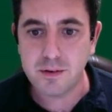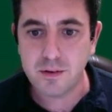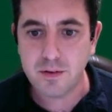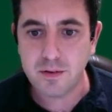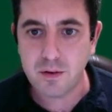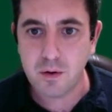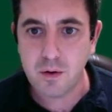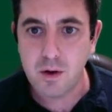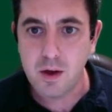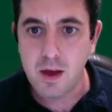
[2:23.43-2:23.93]

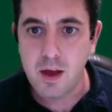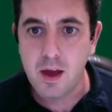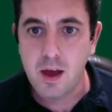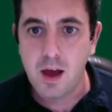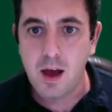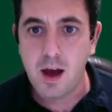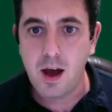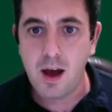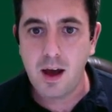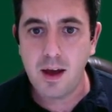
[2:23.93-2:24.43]
So
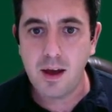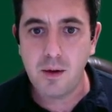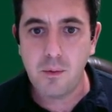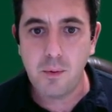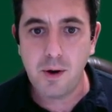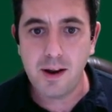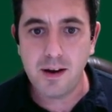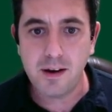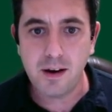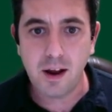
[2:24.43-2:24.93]
it
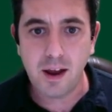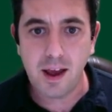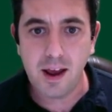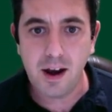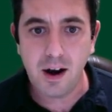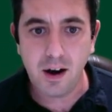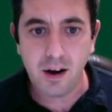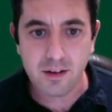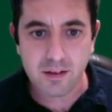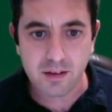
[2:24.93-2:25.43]
went 8
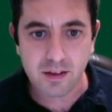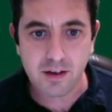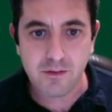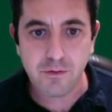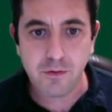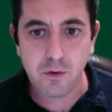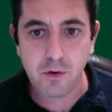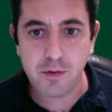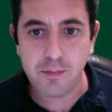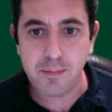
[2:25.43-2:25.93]
of hearts lead
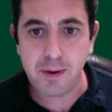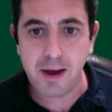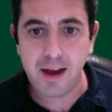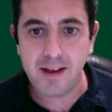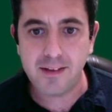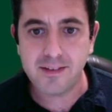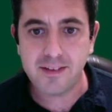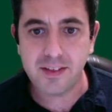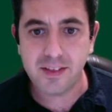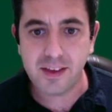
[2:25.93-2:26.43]
4th
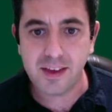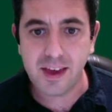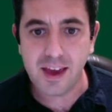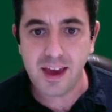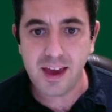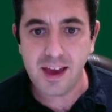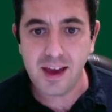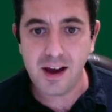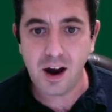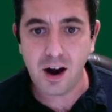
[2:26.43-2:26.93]
best to the
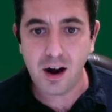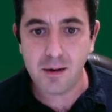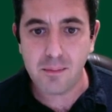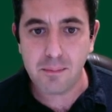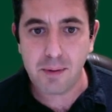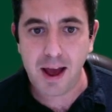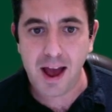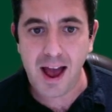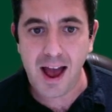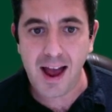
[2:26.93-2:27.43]
king, heart
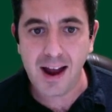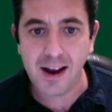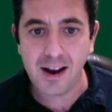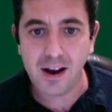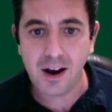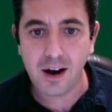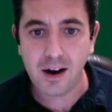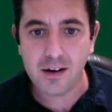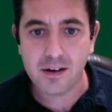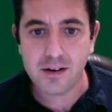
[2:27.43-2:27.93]
back,
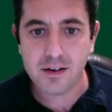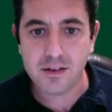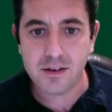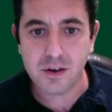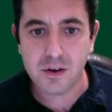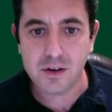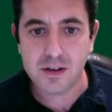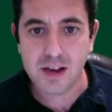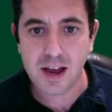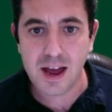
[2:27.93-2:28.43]
to the
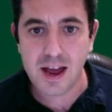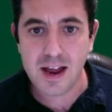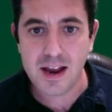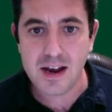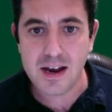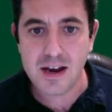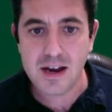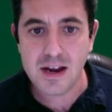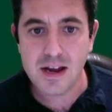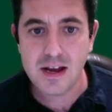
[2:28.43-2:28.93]

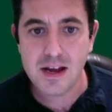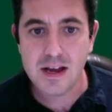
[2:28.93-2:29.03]
10,